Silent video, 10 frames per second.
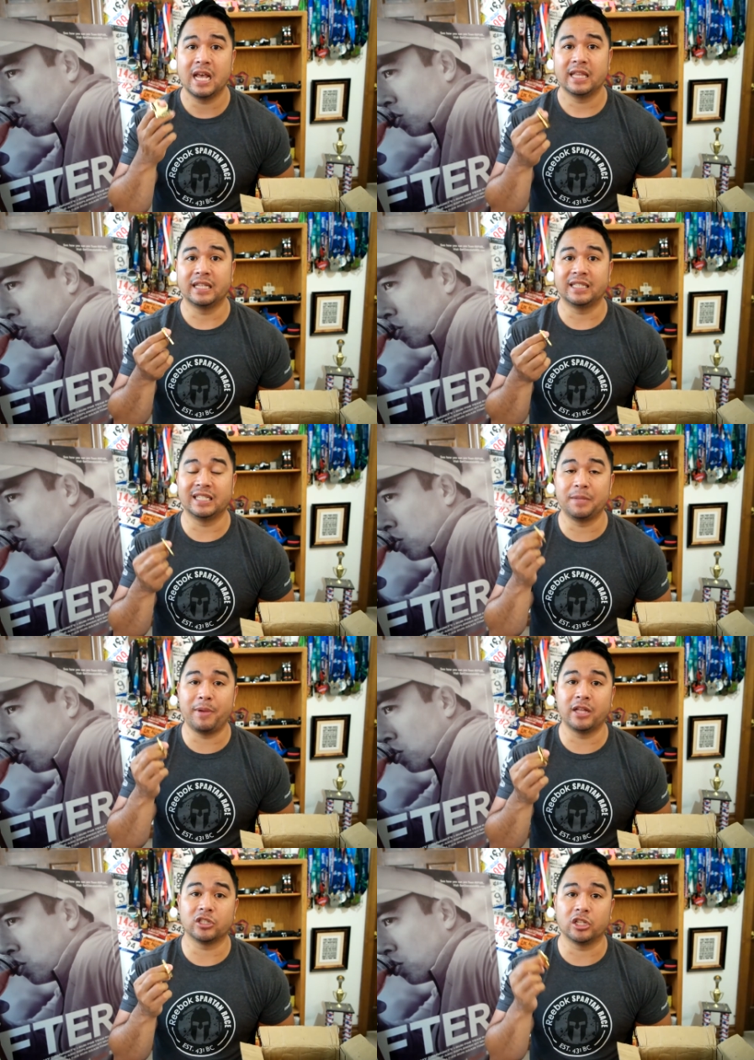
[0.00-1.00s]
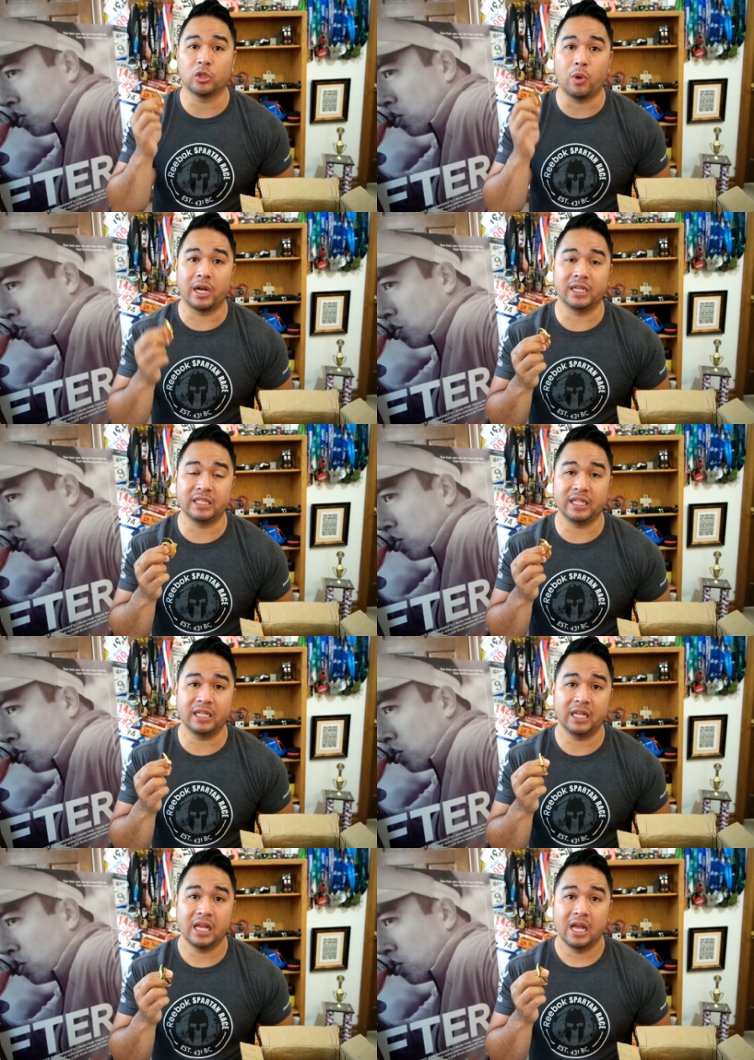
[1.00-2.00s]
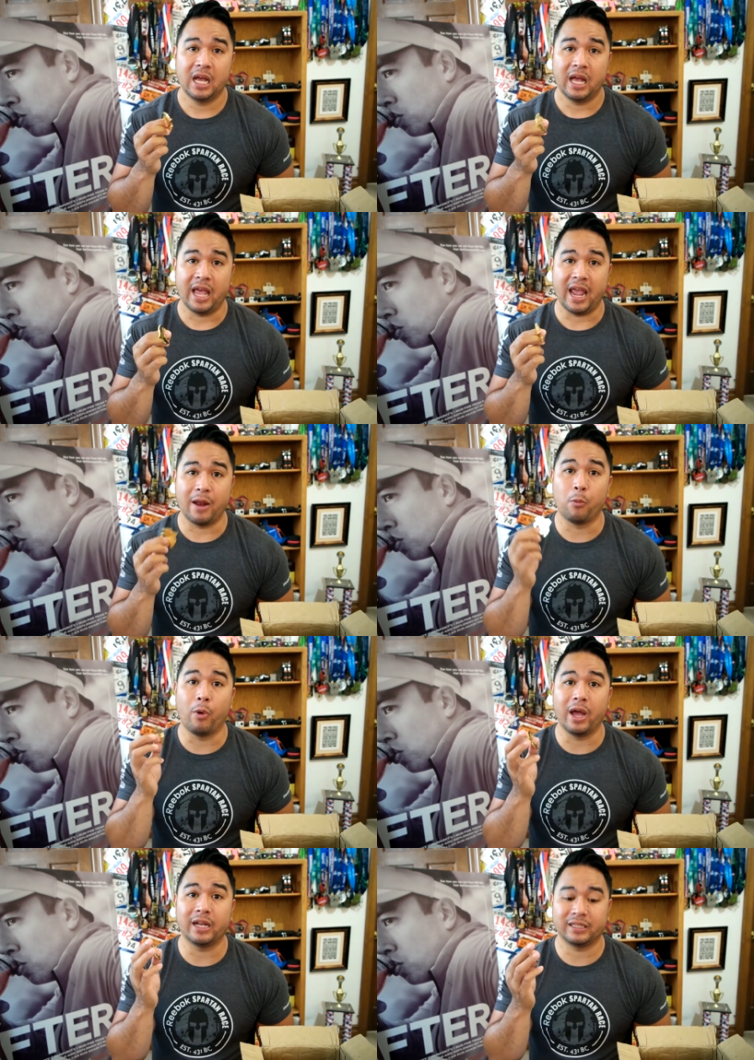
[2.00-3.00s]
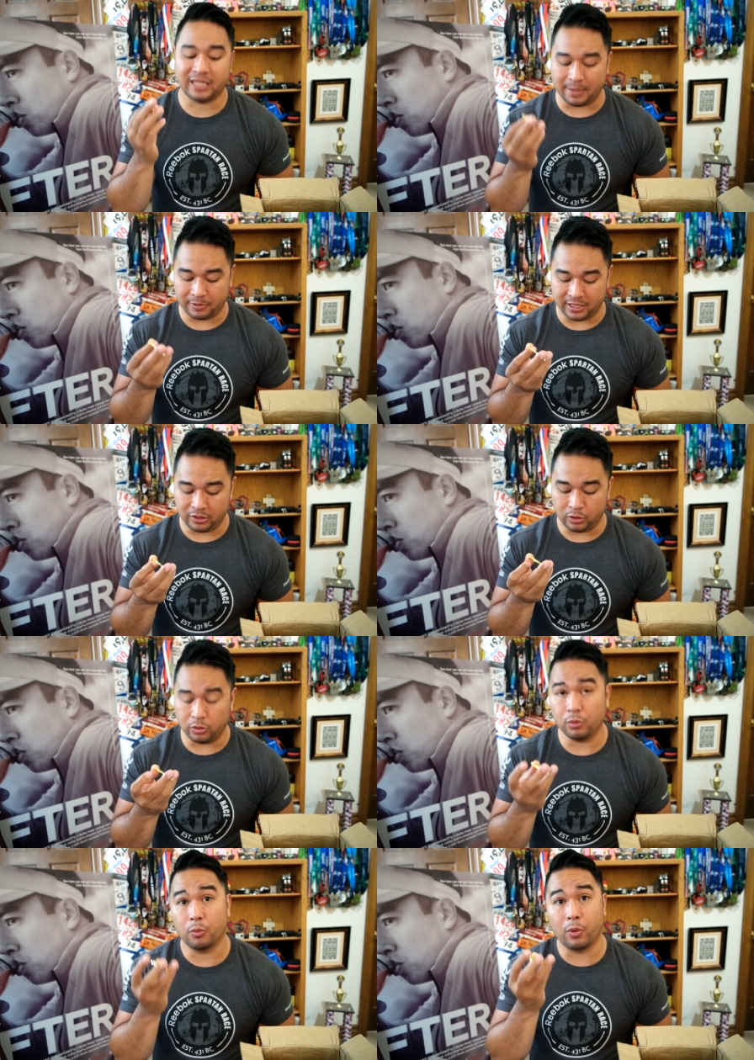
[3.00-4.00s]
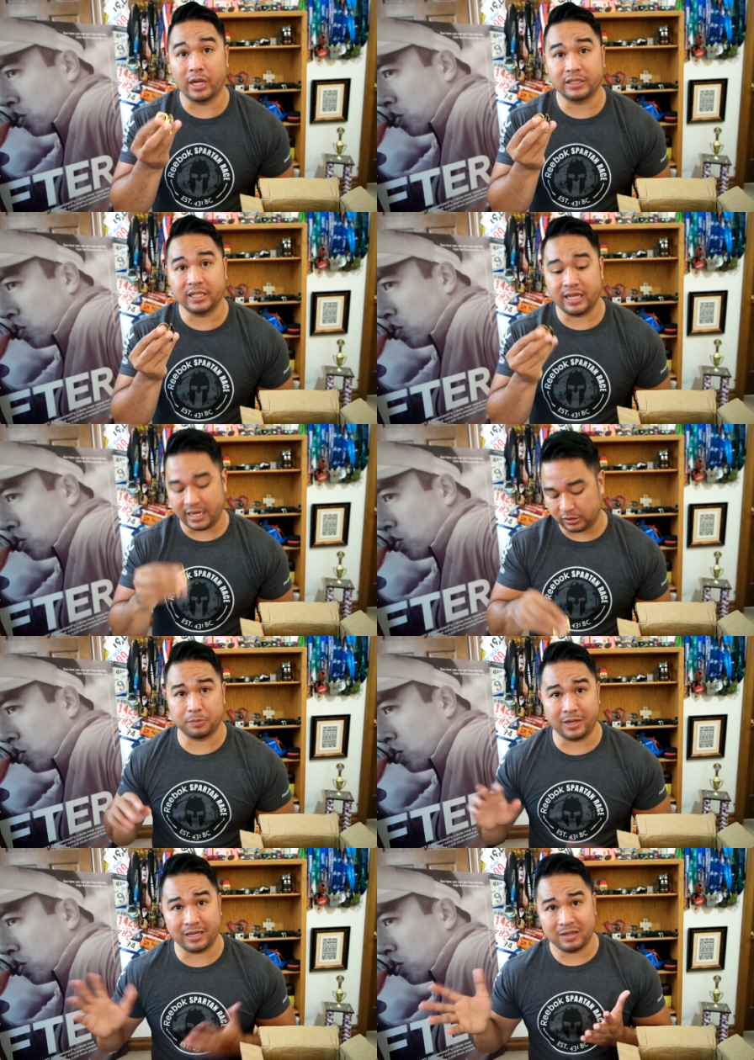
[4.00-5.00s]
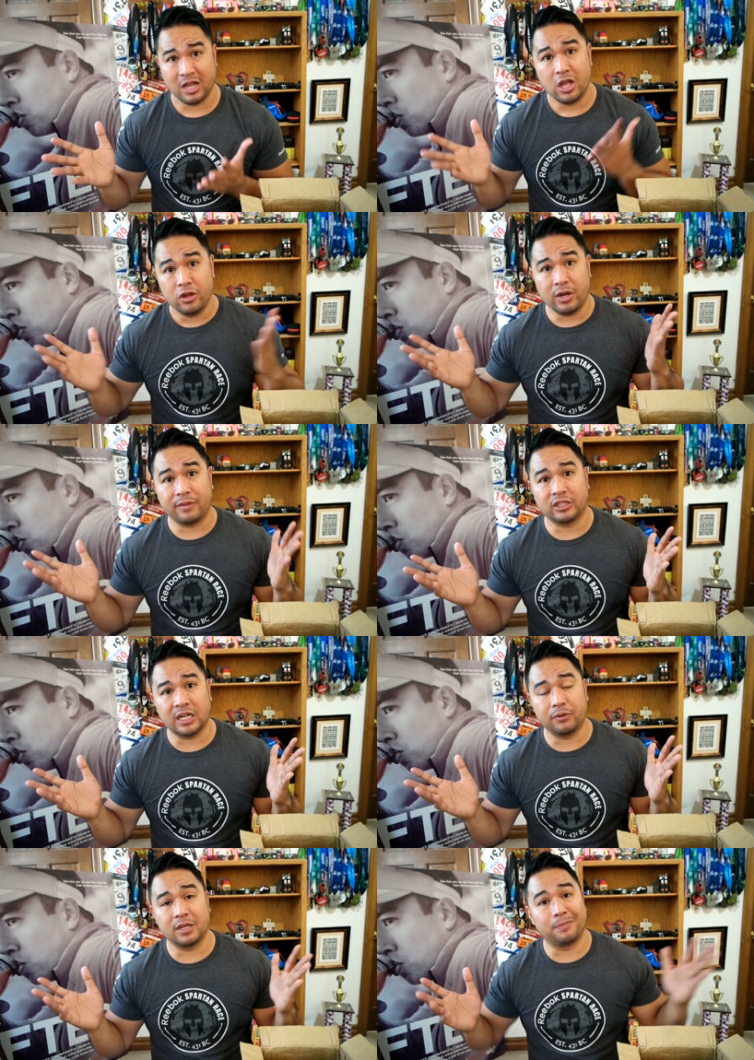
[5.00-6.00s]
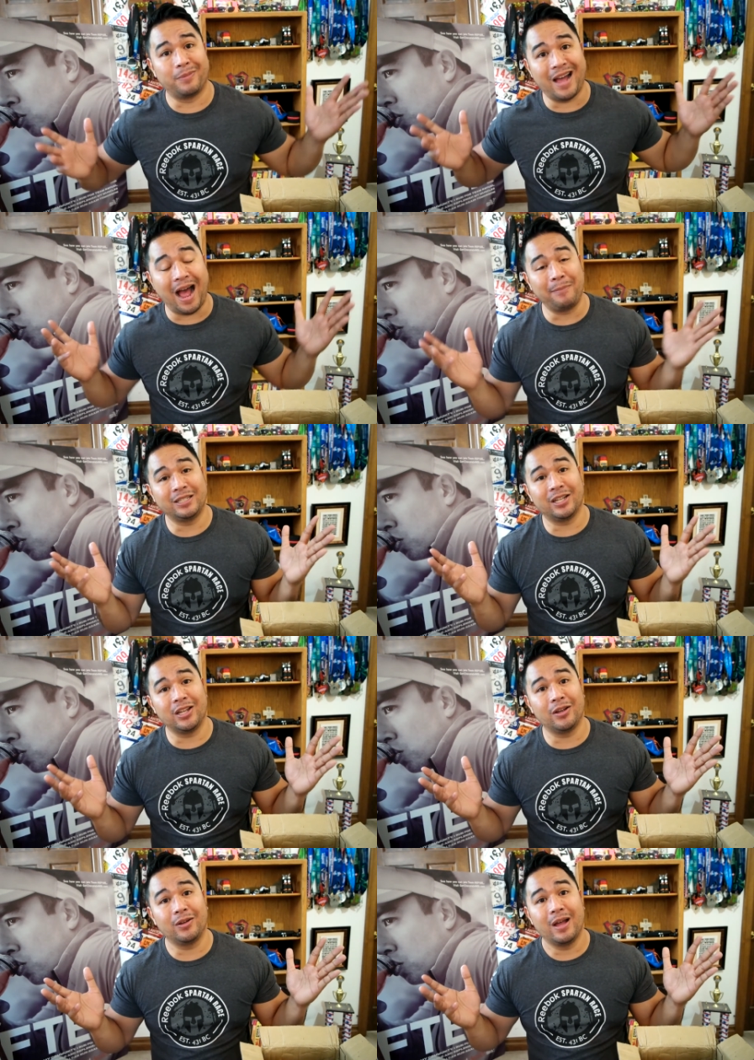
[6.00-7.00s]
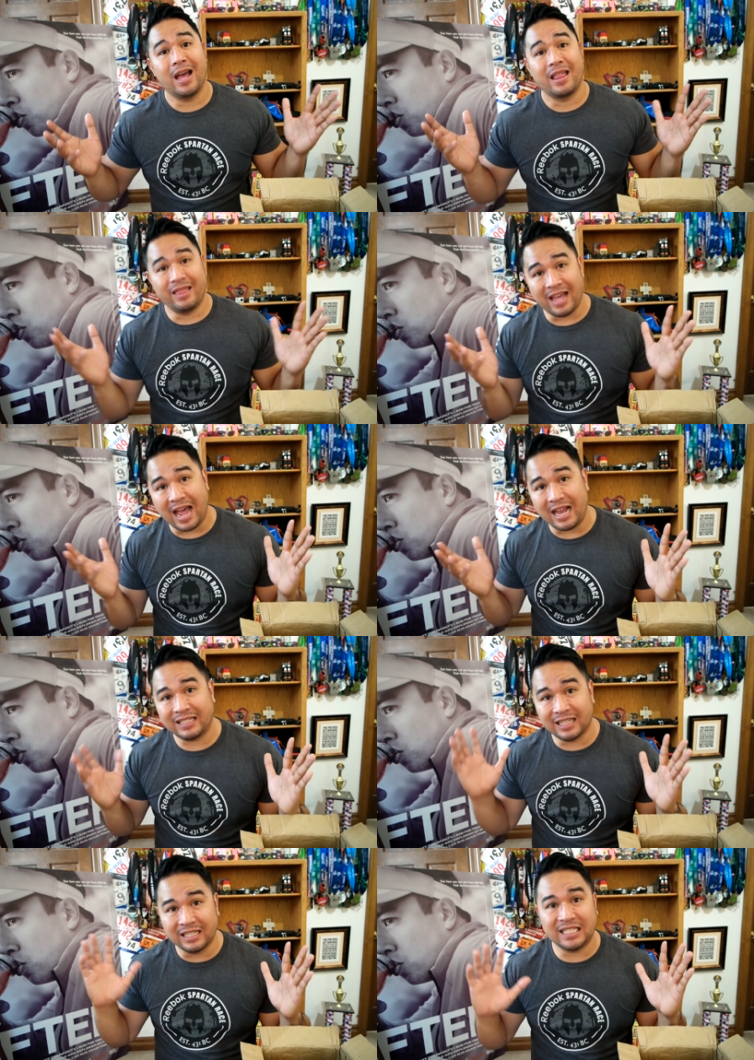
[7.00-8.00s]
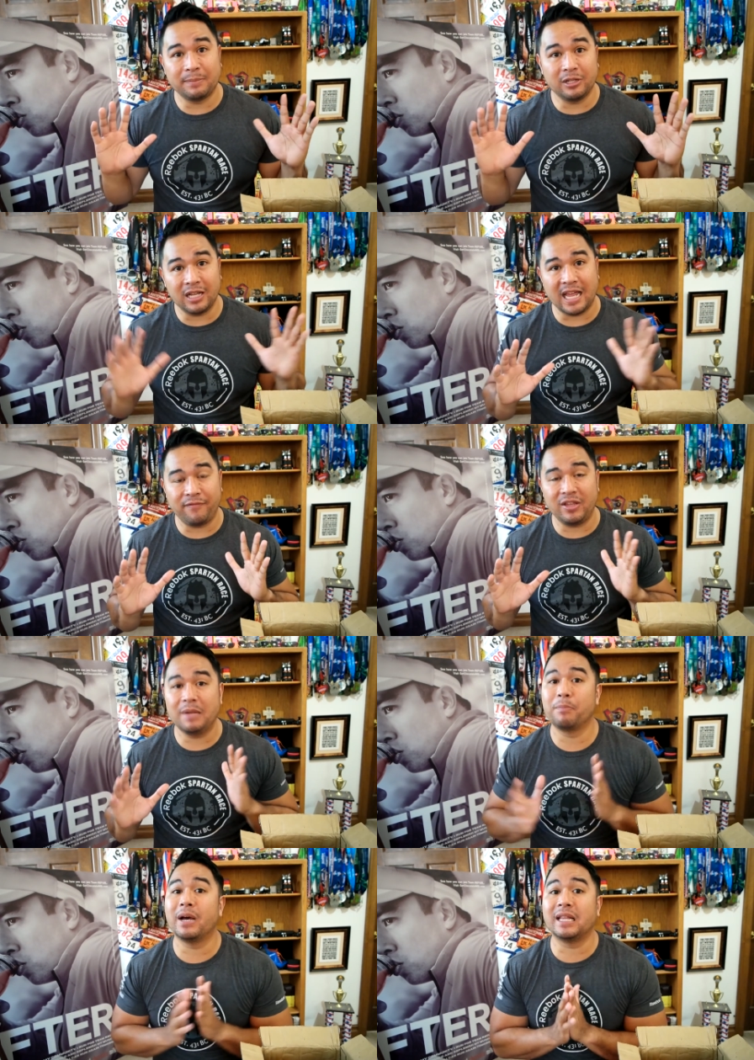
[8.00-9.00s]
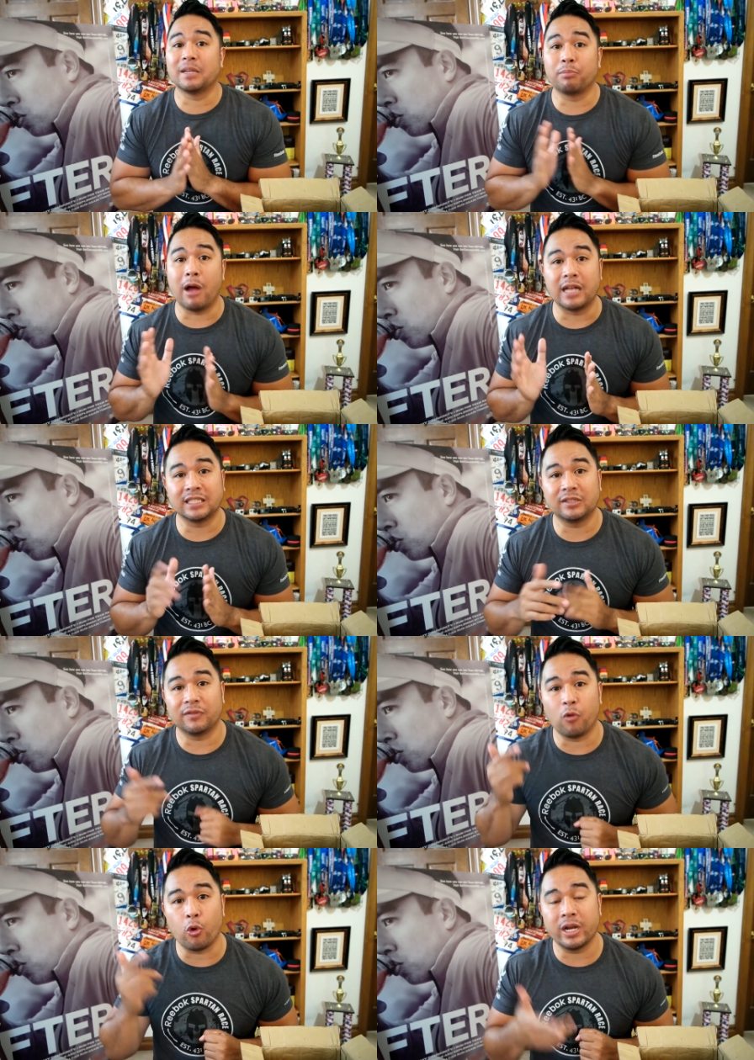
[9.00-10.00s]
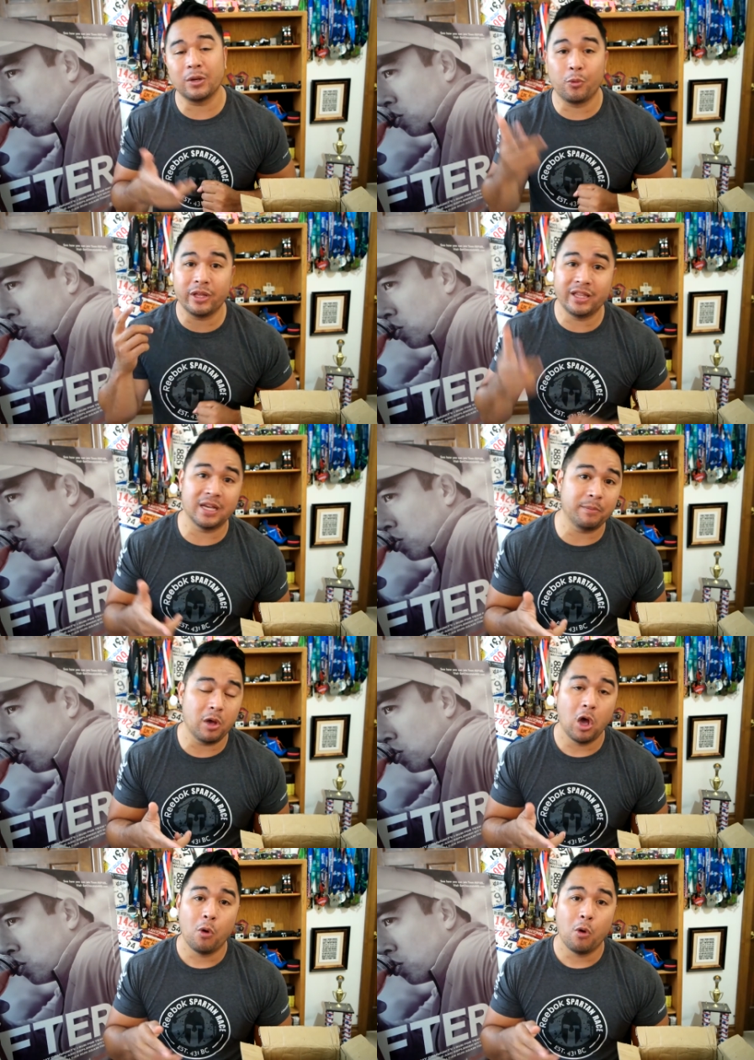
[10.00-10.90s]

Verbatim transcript: They say it depends on the quantity, and what type of thing you want to get. But you have to check with them. But I'm gonna tell you that does seem a little iffy, but the process of ordering with them